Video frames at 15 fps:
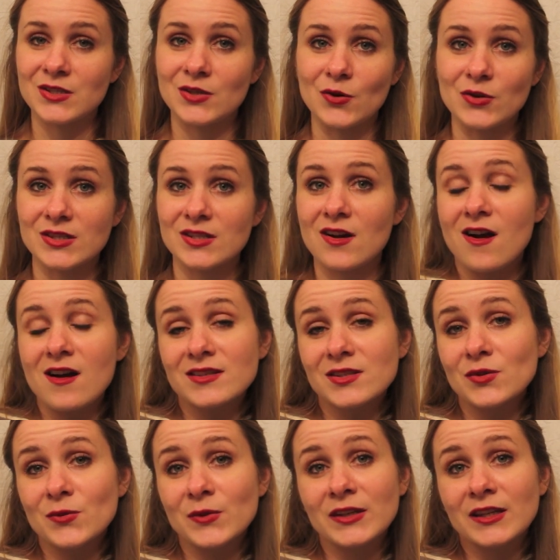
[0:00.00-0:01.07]
So it's
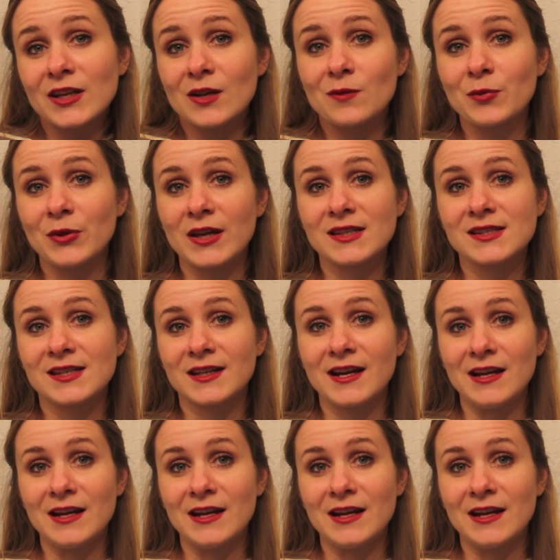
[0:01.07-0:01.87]
also a really good place to